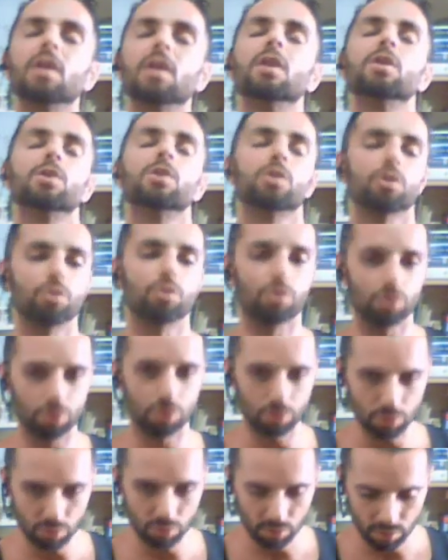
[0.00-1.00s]
So
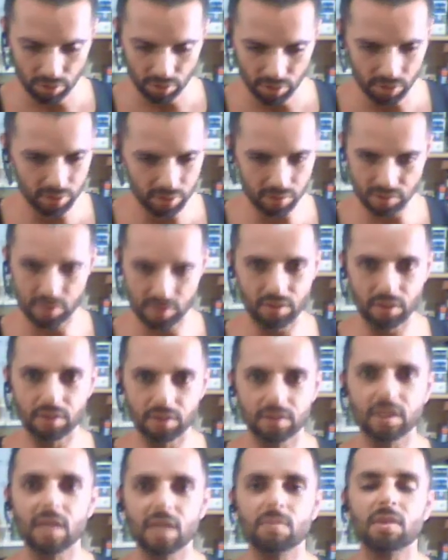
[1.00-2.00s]
do the
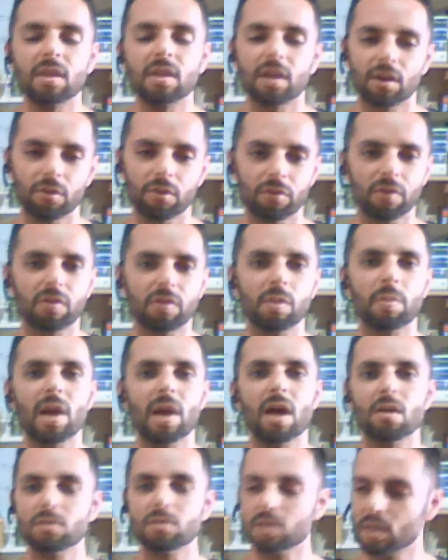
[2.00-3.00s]
same thing, 150
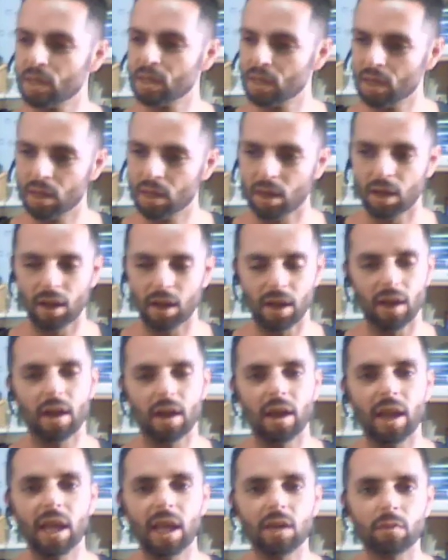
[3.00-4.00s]
pounds,
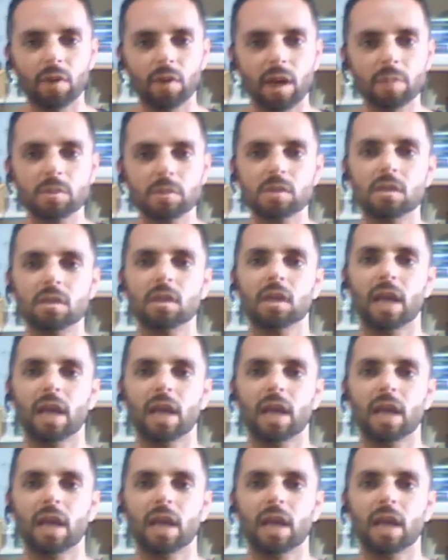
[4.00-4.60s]
8 reps.